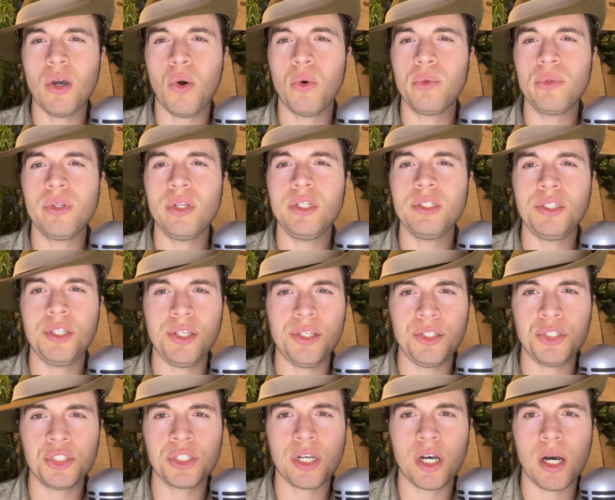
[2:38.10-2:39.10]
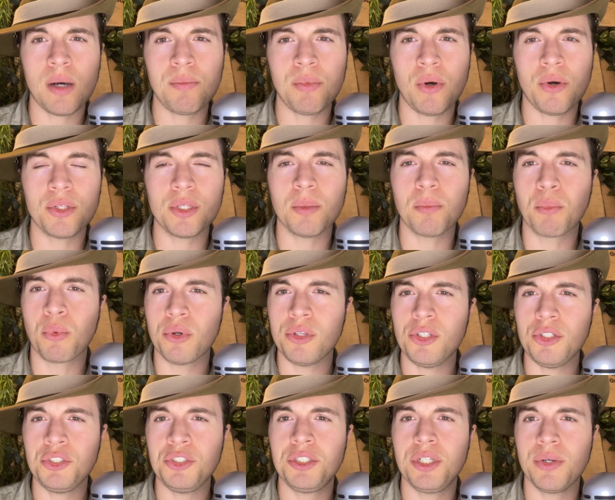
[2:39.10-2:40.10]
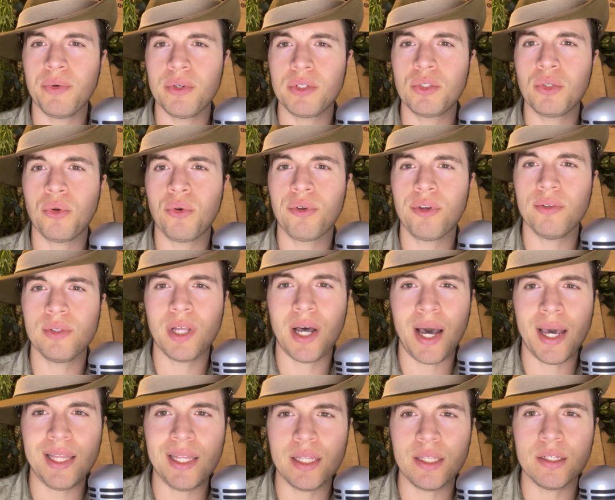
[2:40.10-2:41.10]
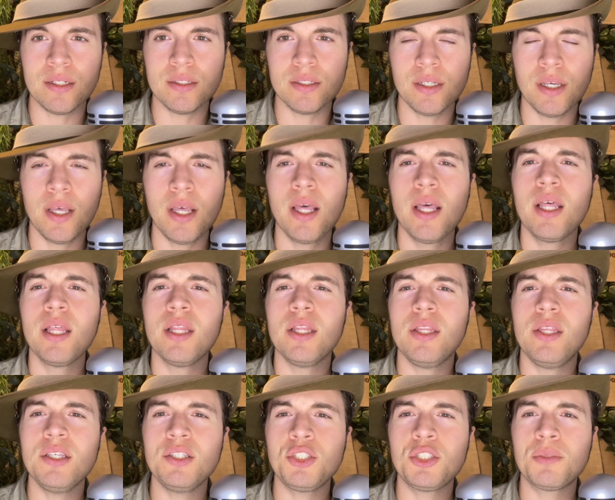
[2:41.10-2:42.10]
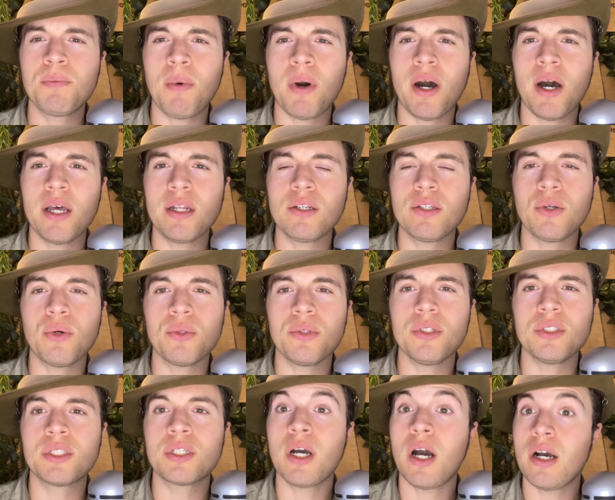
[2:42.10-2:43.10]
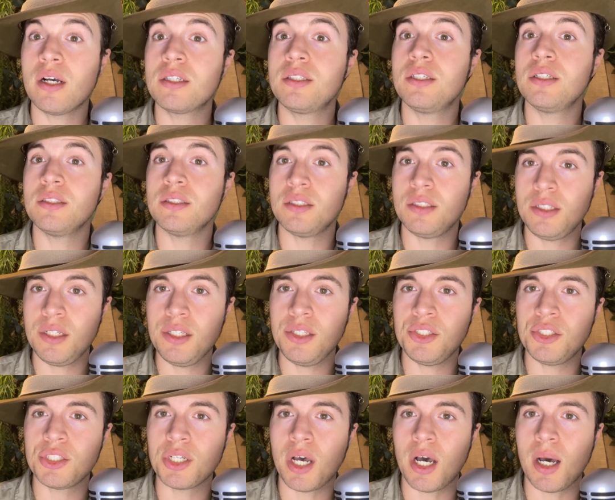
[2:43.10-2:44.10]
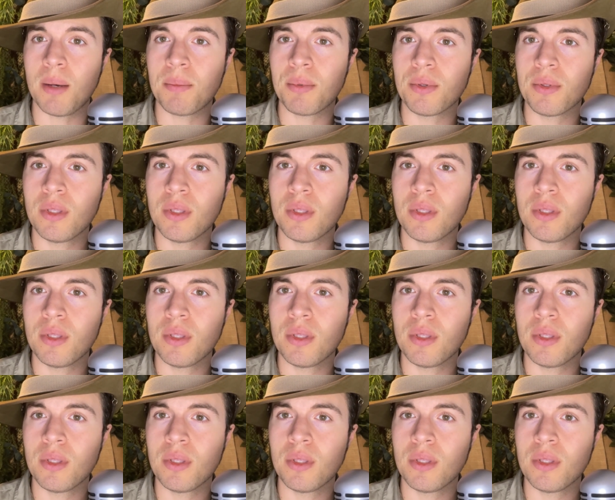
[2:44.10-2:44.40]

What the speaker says: only tea shop on a British territorial island, this spot, known as Coxon's Tea Shop,